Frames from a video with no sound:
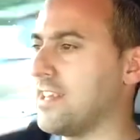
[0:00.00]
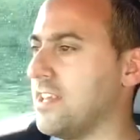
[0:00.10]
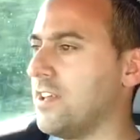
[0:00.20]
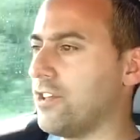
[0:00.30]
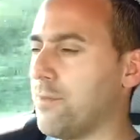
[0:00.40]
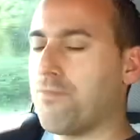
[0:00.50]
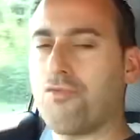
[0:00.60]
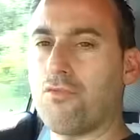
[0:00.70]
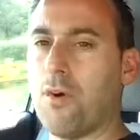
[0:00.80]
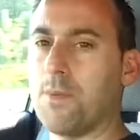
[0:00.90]
you
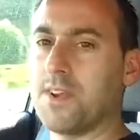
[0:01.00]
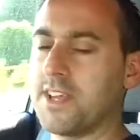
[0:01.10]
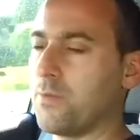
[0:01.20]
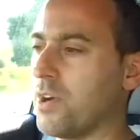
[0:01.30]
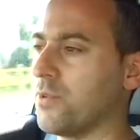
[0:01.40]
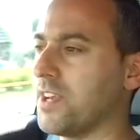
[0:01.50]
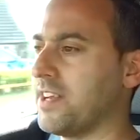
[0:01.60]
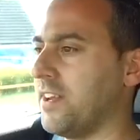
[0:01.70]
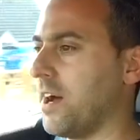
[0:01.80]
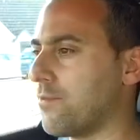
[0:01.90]
probably will need
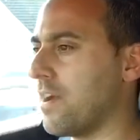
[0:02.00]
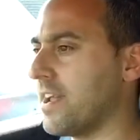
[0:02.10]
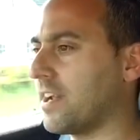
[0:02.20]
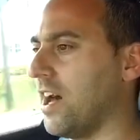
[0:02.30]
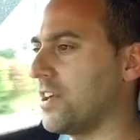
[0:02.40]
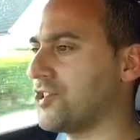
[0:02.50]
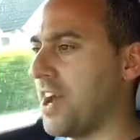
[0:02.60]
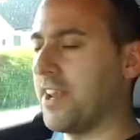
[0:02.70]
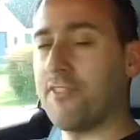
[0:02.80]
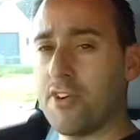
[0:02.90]
an uprated clutch, and
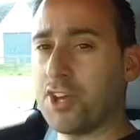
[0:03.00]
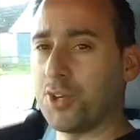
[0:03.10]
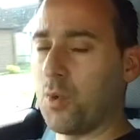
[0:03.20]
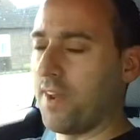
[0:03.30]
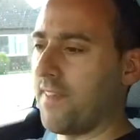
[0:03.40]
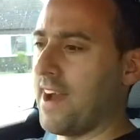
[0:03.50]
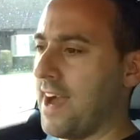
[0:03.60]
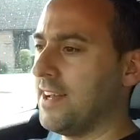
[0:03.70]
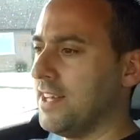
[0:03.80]
a very good one at that.